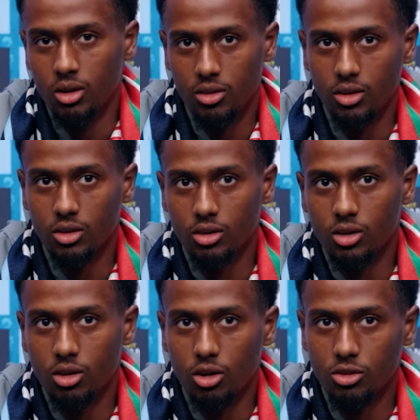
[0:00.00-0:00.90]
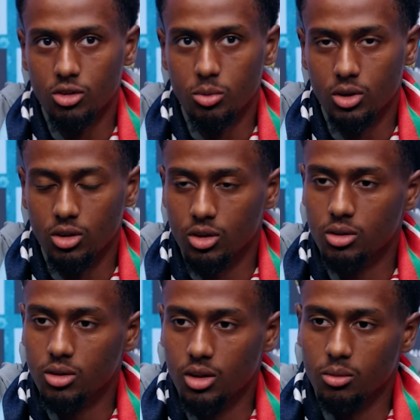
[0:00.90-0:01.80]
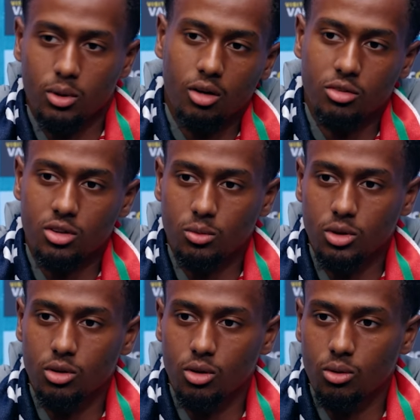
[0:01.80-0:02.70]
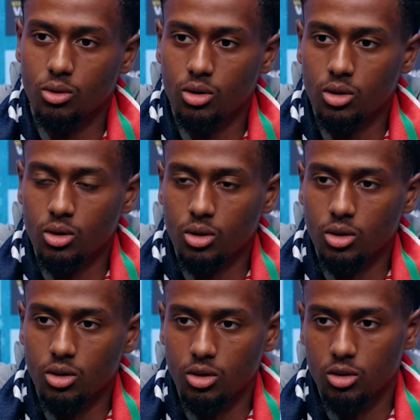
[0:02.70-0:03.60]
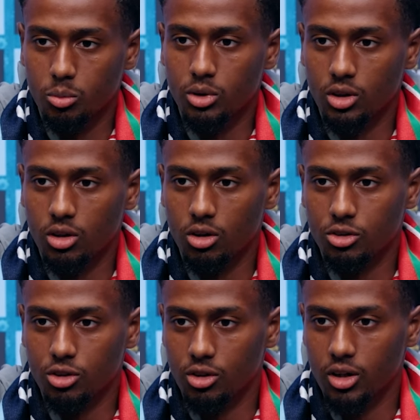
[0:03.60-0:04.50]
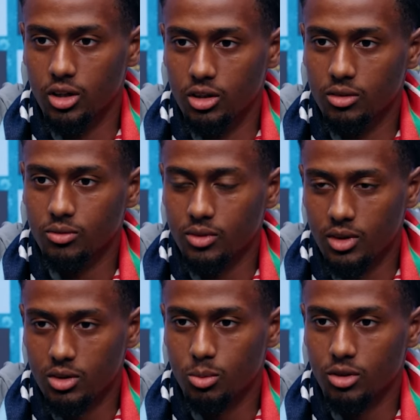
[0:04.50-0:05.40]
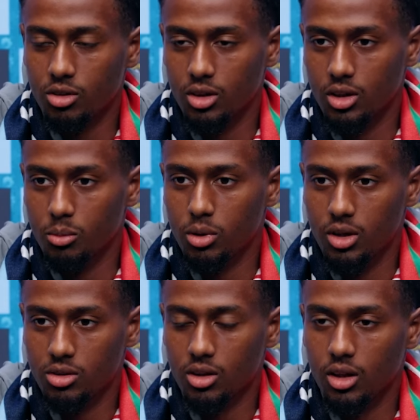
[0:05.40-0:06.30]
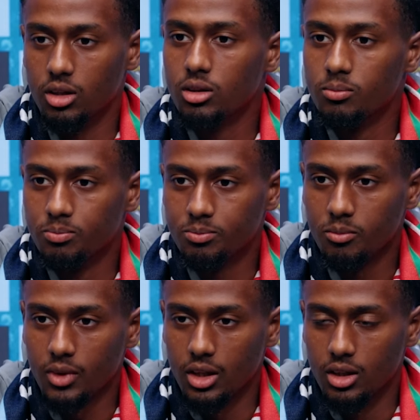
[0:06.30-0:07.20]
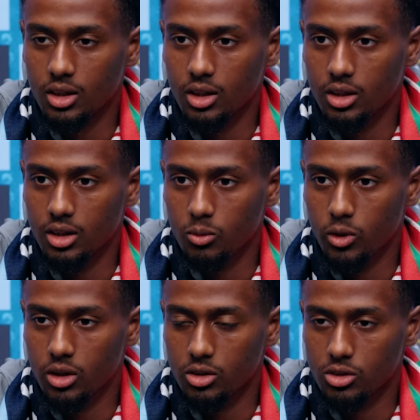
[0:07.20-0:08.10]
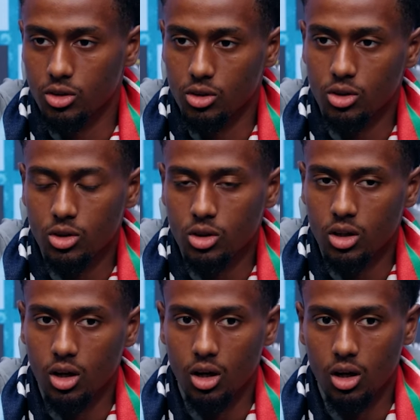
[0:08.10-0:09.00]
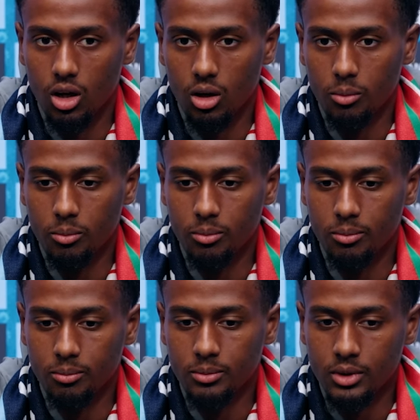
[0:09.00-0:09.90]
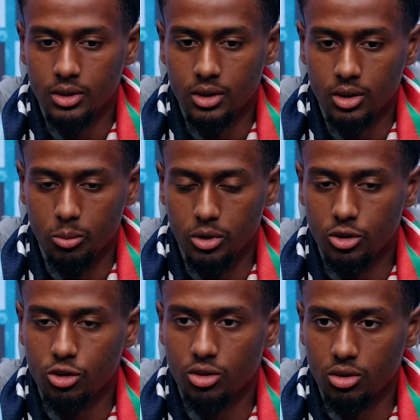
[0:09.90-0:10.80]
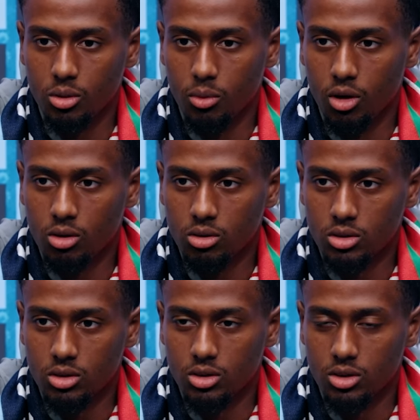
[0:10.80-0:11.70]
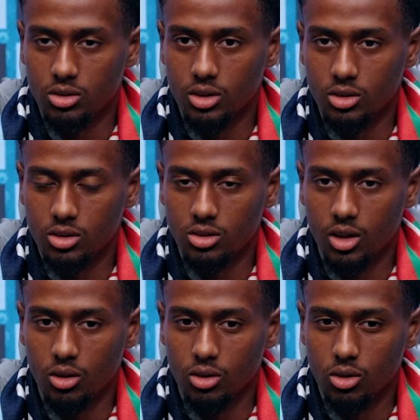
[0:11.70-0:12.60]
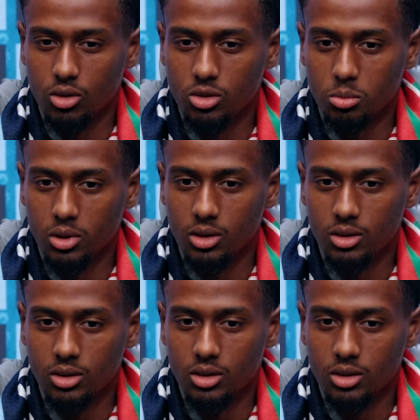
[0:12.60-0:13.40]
I think the culture has been good, but obviously we know the European culture, and especially in a place like England and Wales. So it'll be interesting tomorrow to see how it goes. But